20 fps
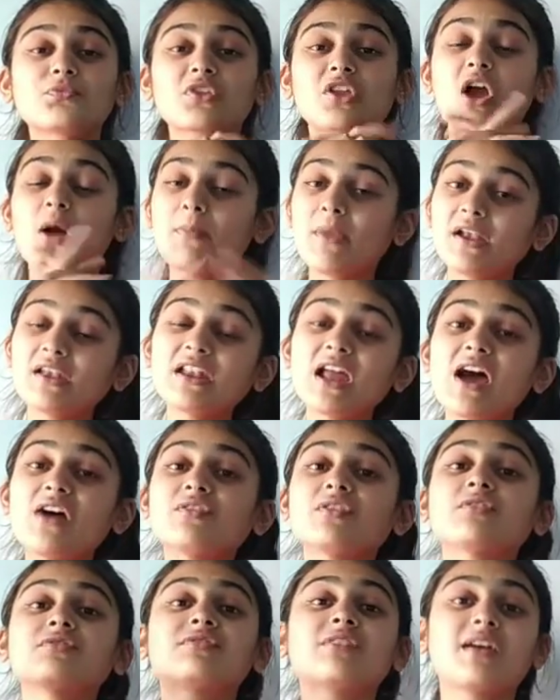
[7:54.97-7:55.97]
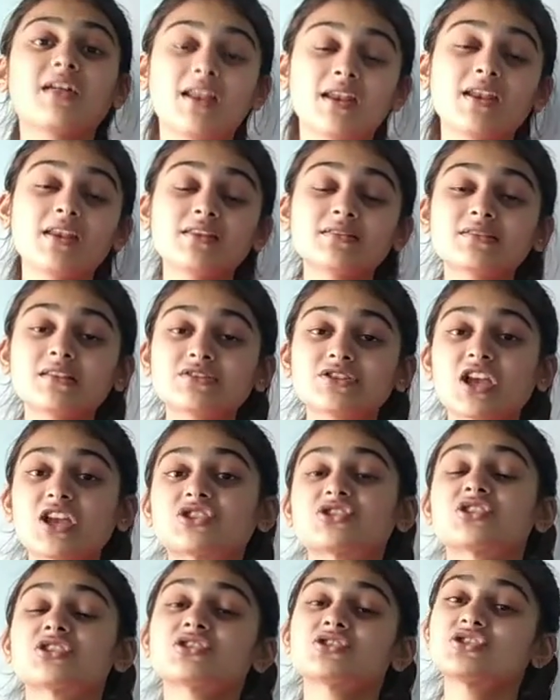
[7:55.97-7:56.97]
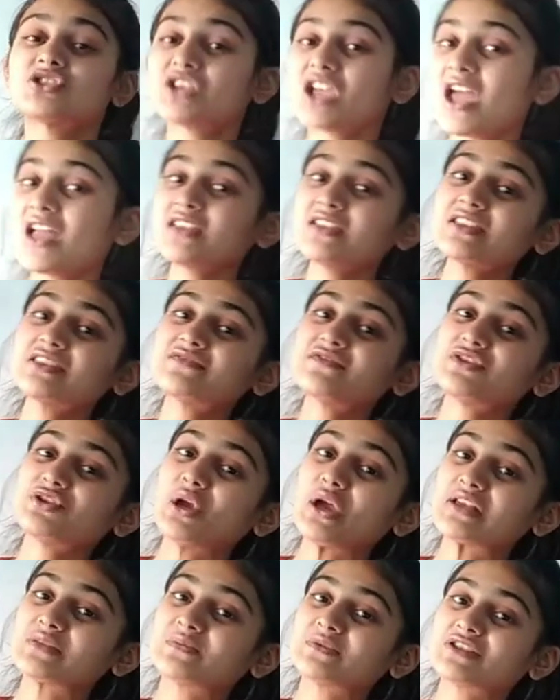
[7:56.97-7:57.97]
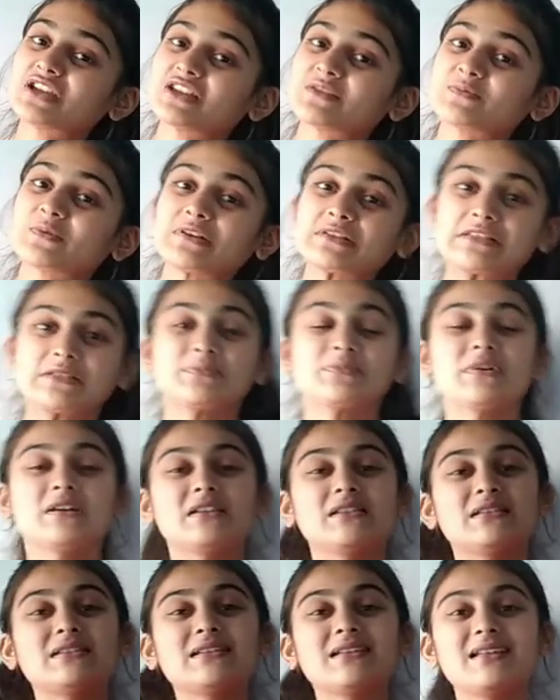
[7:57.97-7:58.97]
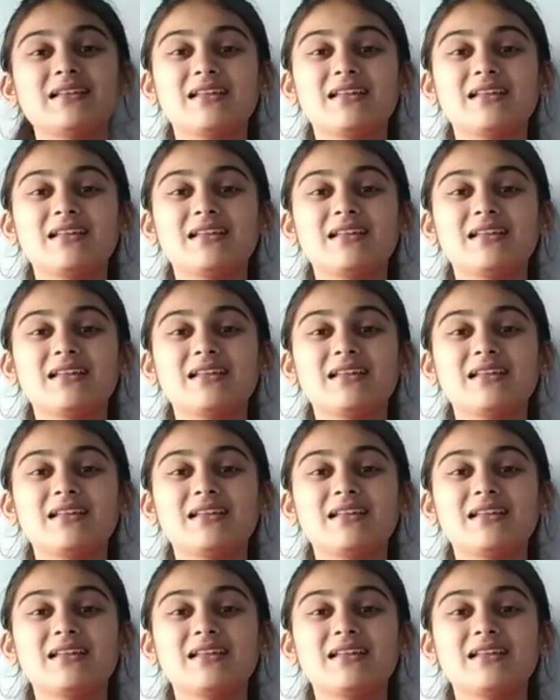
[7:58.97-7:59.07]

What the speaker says: comment down if there are any suggestions, share this video as much as possible,